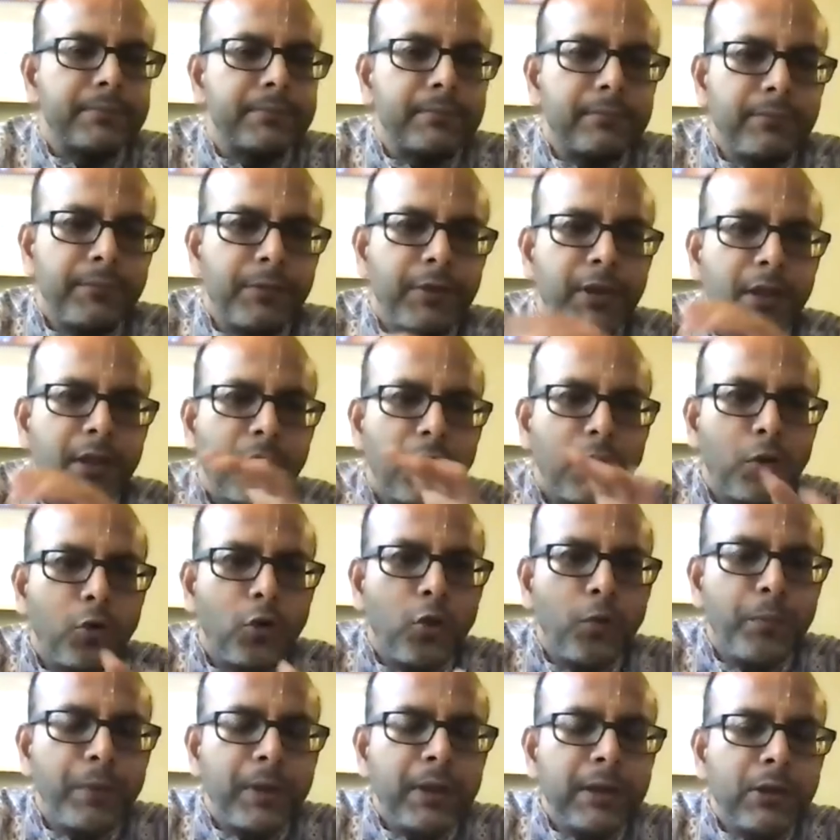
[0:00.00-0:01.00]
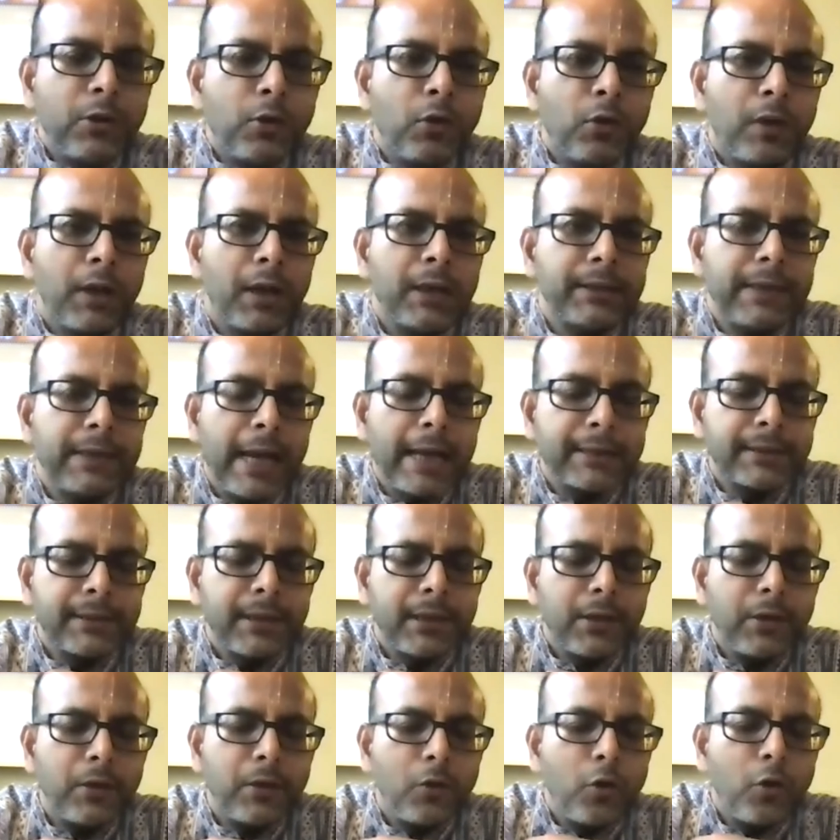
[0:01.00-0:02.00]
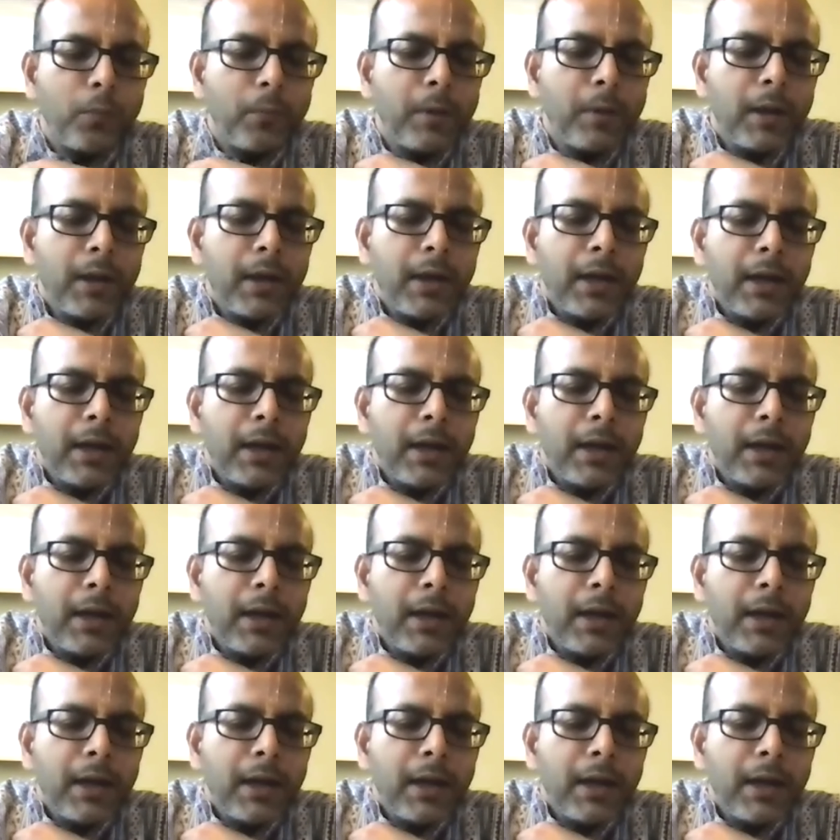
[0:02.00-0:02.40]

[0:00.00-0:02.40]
with the group in local Jackson group.